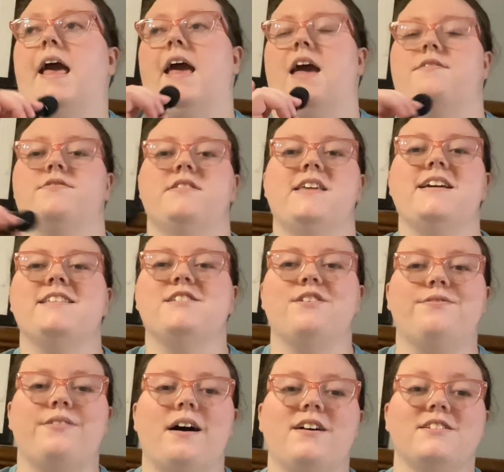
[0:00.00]
Everything still
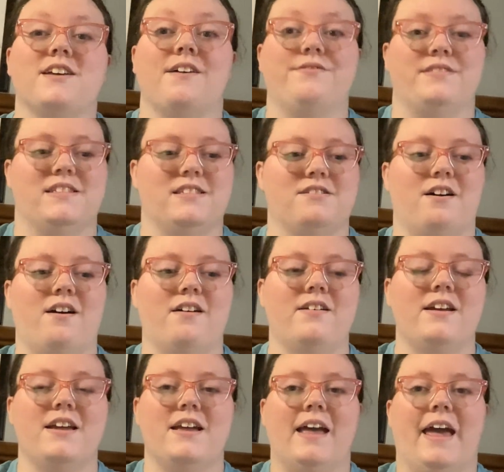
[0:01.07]
falls off this doll,
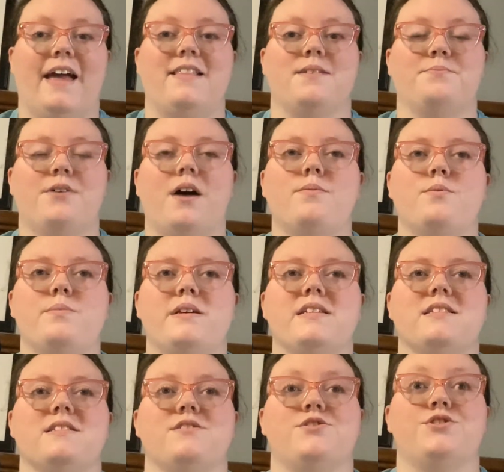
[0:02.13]
and the problem
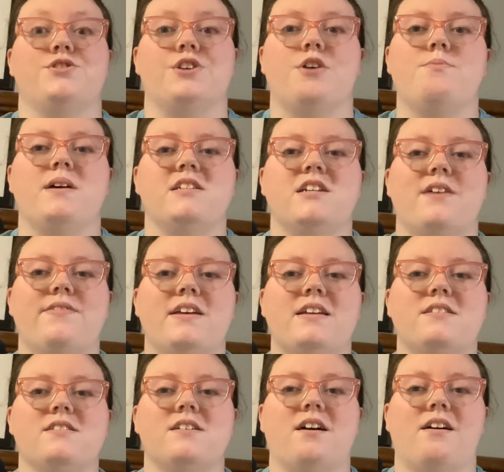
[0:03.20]
is there's so much of
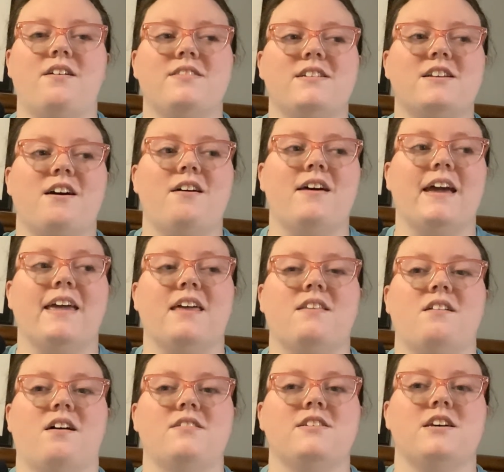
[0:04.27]
it on the doll, I
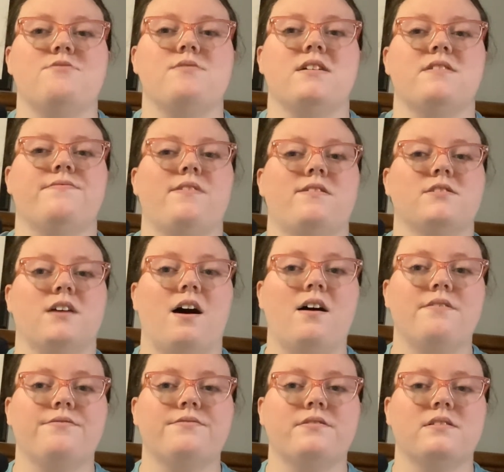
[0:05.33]
cannot tell where it falls
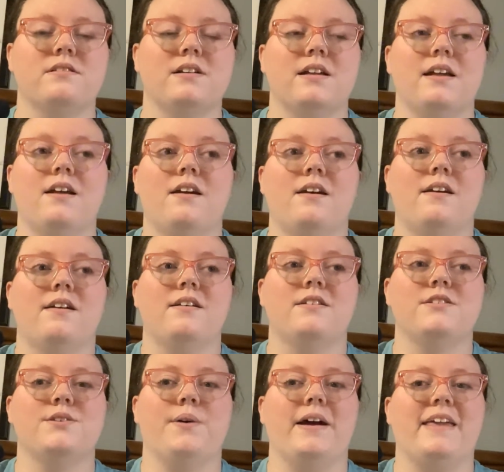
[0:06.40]
off.
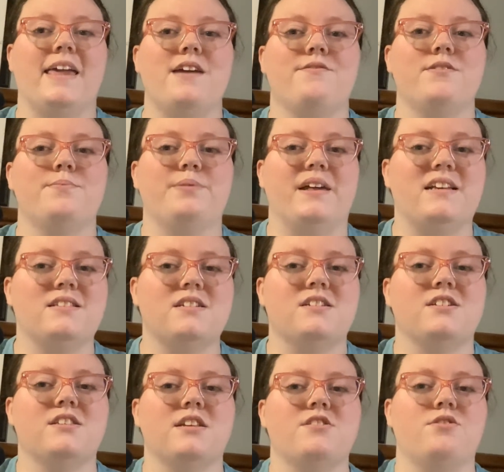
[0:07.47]
So I can't replace it
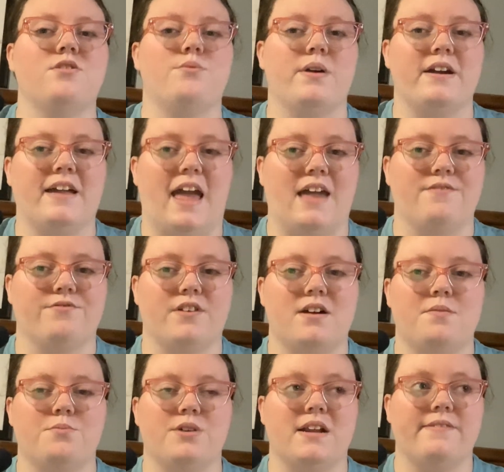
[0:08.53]
because I don't know where it came
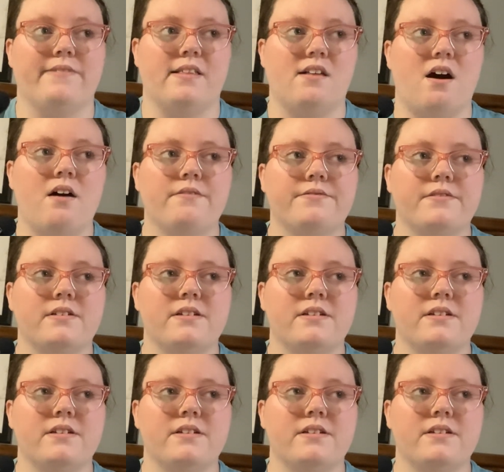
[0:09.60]
from when it fell off.